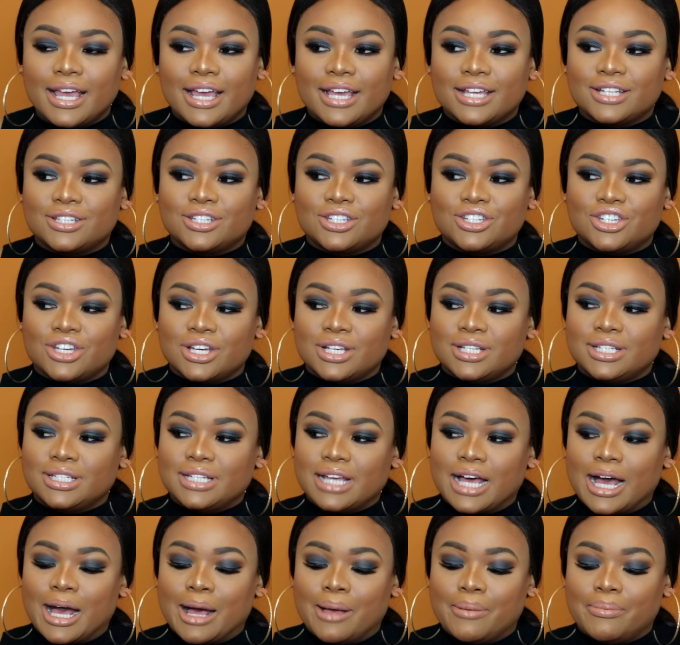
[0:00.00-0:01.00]
It's
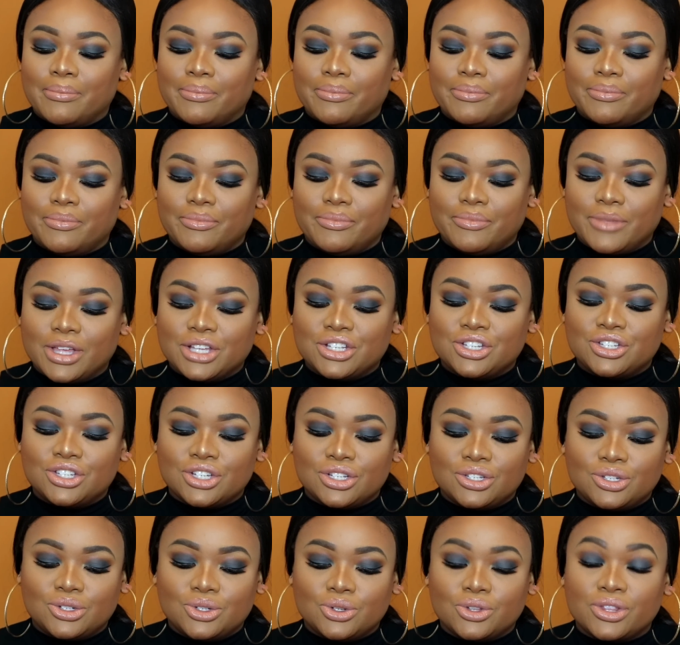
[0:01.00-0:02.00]
just
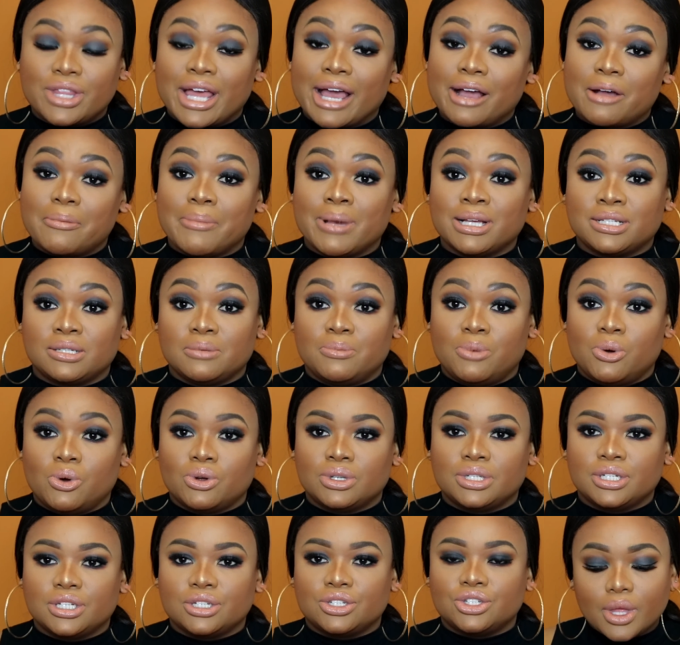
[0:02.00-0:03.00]
to thank my
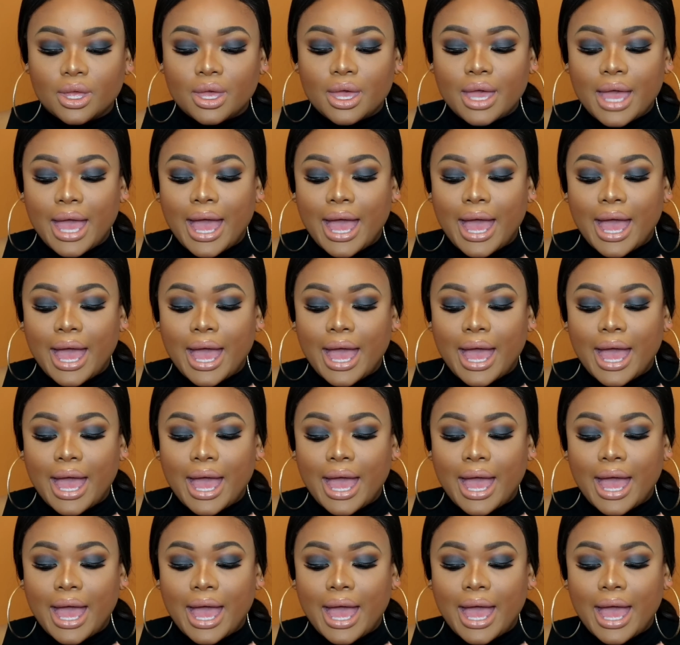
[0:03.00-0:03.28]
supporters.